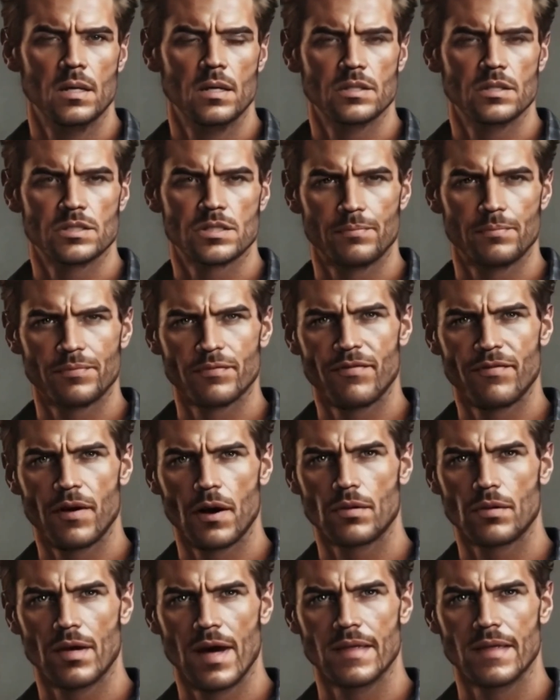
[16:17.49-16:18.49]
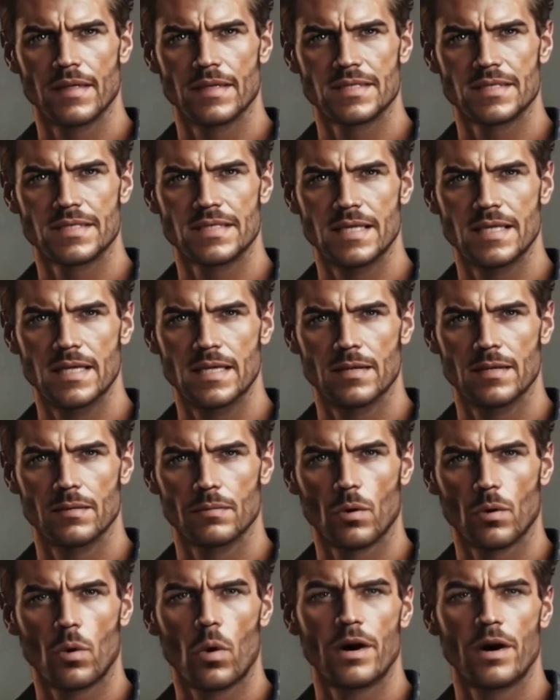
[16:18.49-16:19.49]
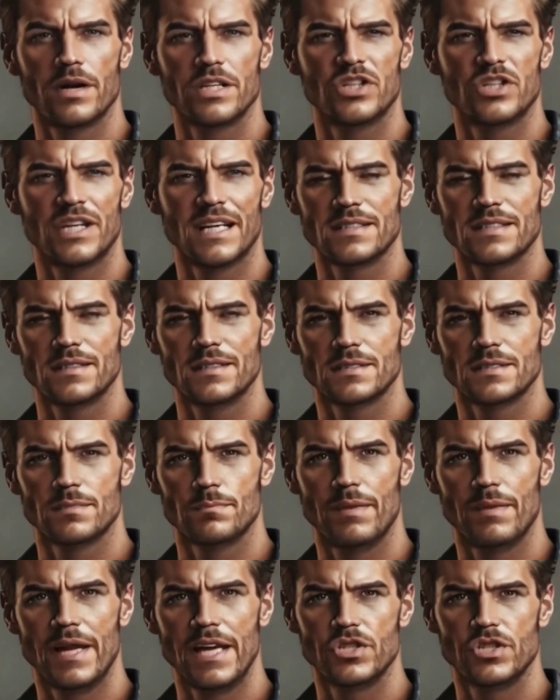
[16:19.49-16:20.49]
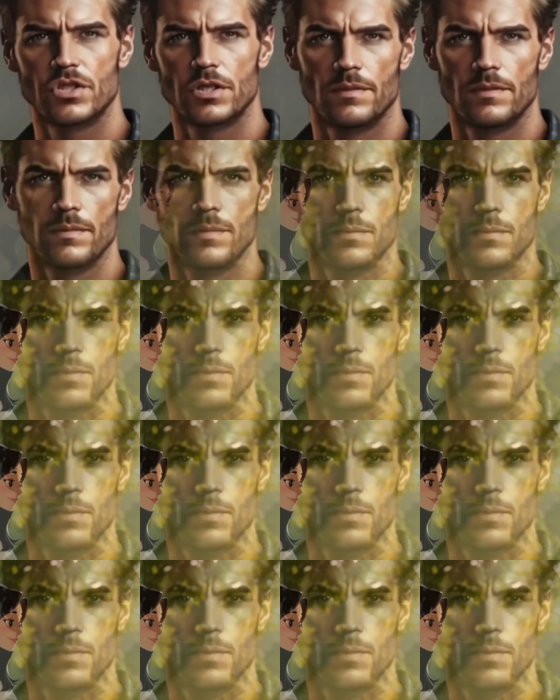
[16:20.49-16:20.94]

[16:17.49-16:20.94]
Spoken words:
something felt rather than seen, requiring gentleness and patience.